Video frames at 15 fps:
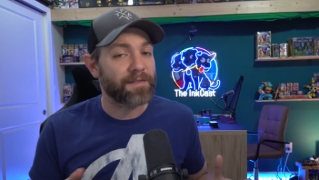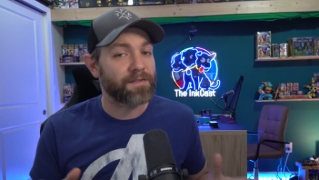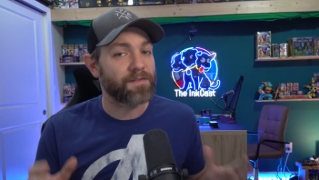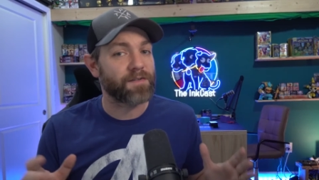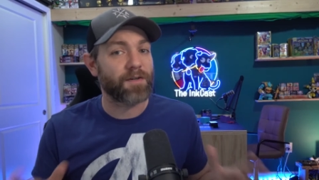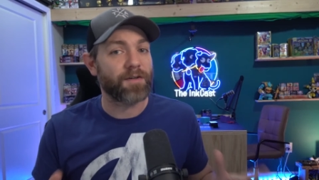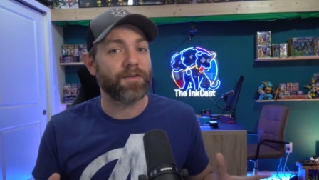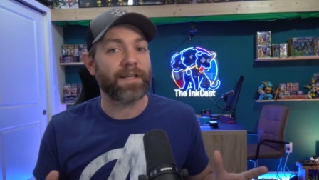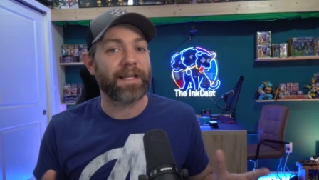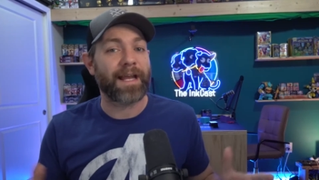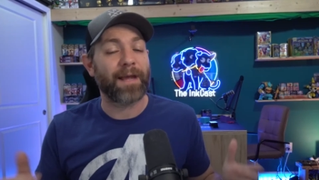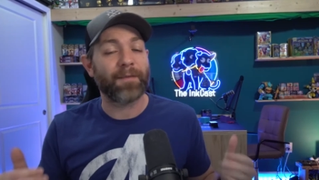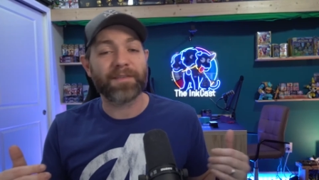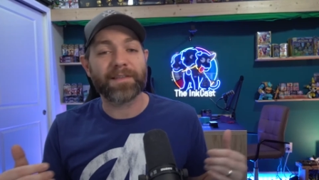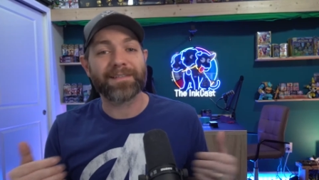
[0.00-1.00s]
turn, and
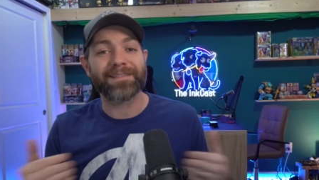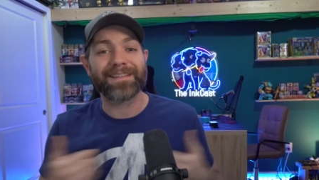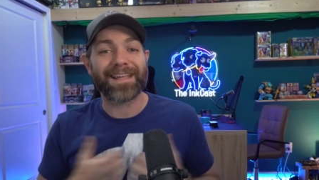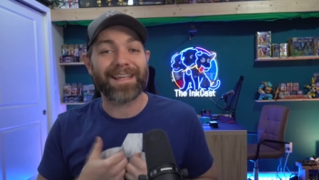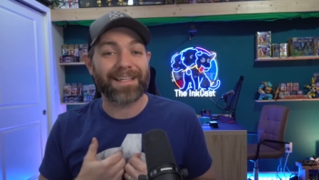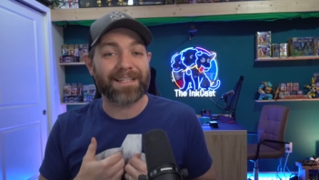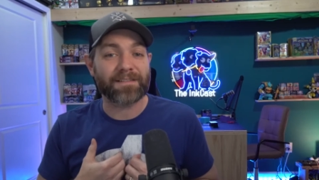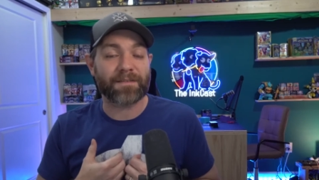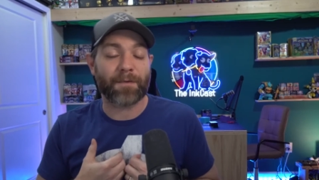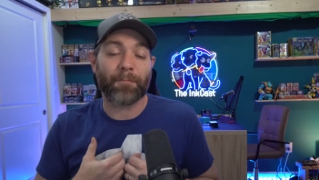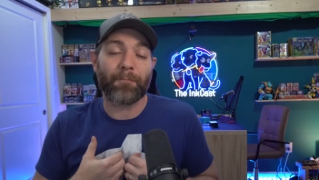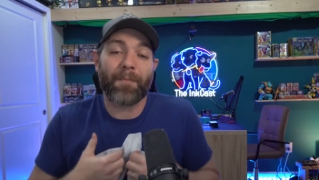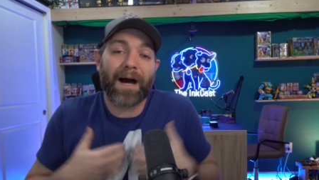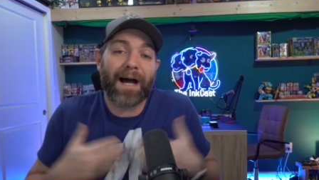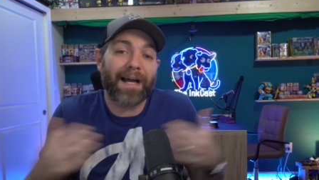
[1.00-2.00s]
Amethyst is
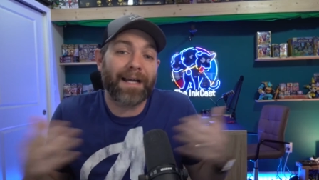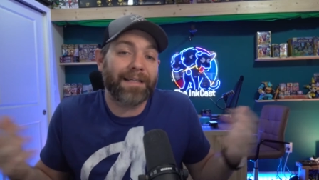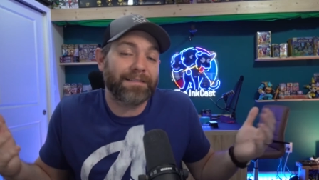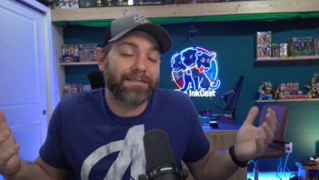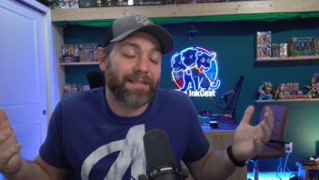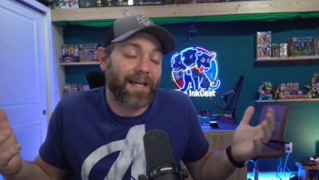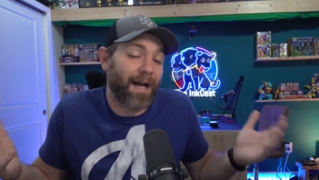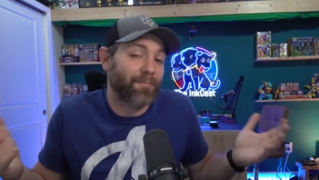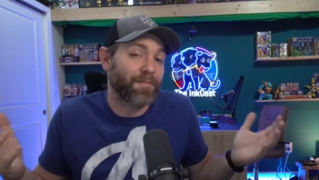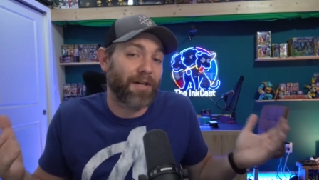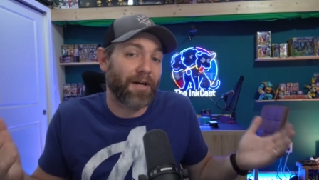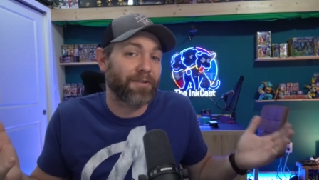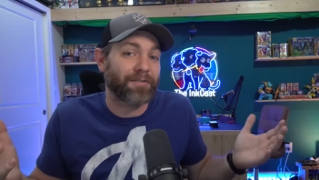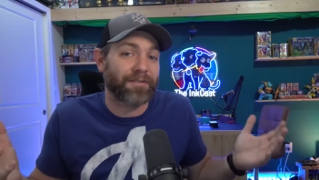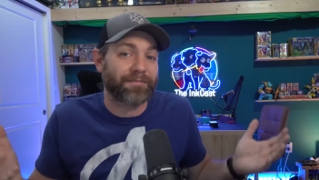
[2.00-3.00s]
my top
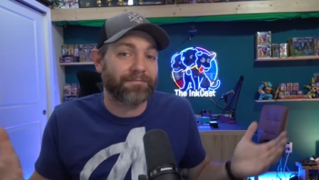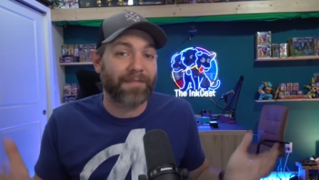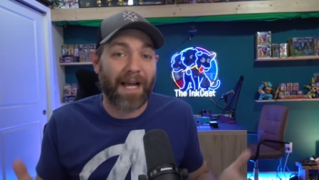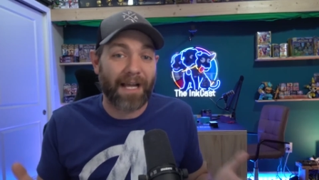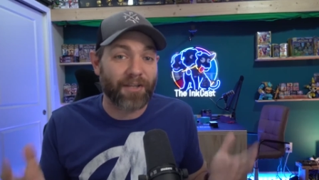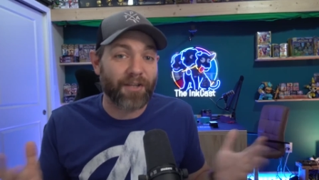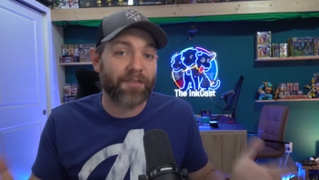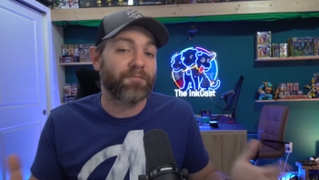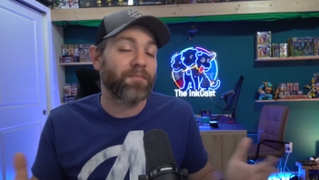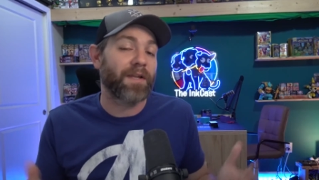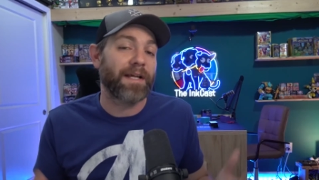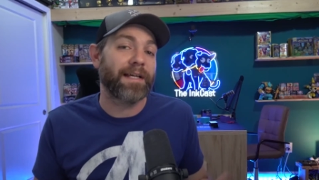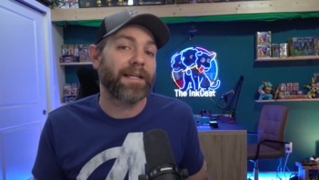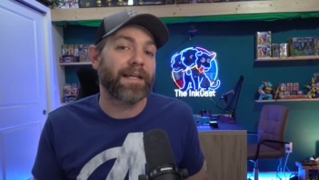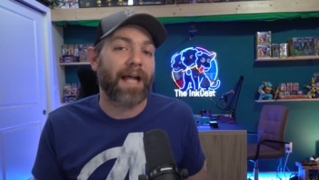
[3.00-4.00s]
color. I love
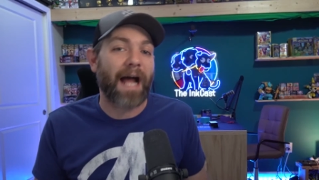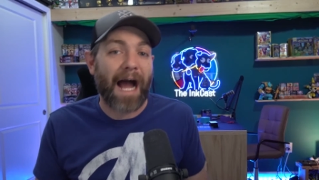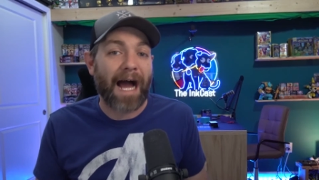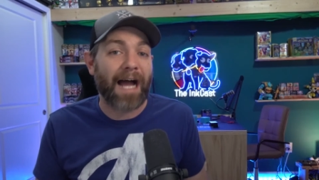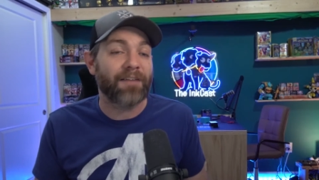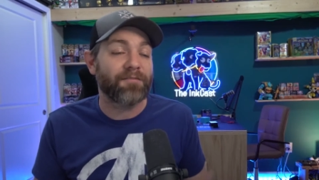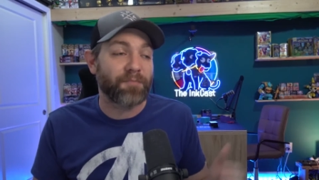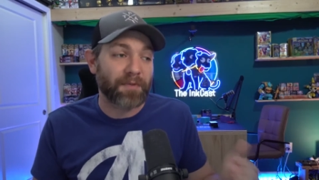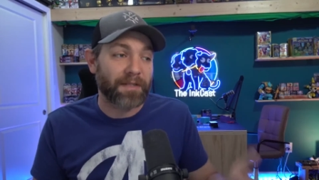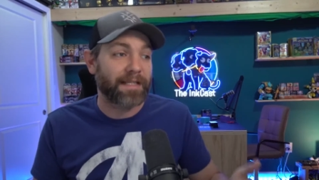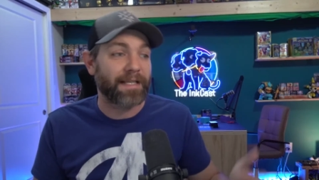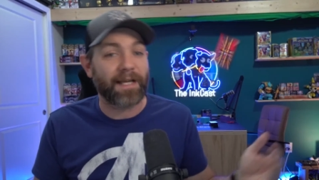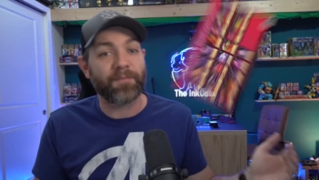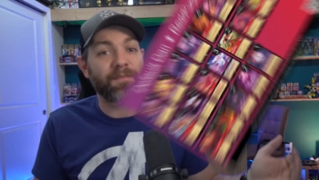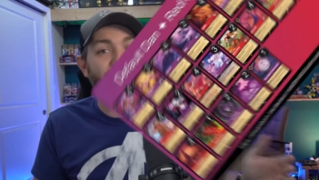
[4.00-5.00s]
playing it. I've played
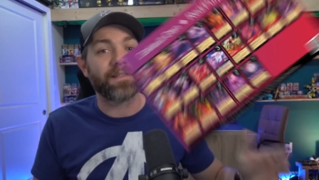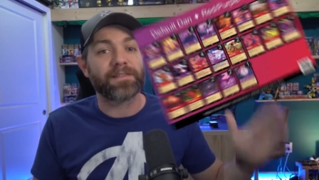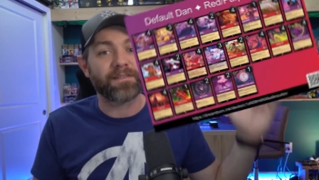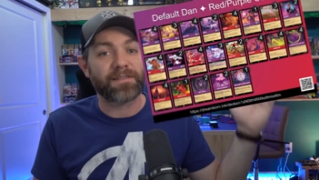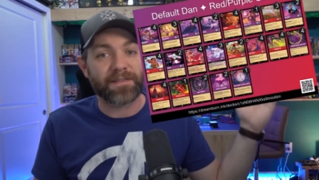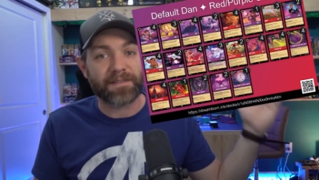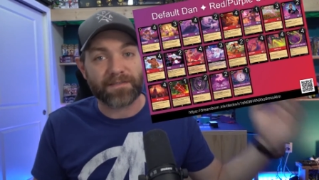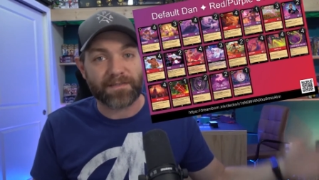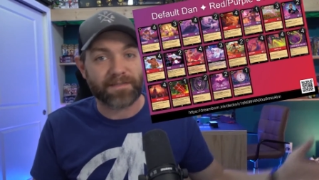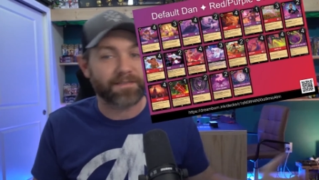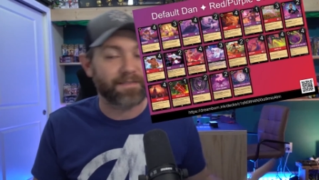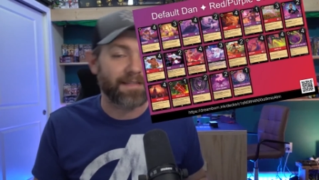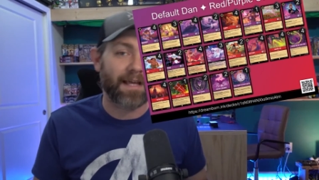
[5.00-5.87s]
Amethyst since set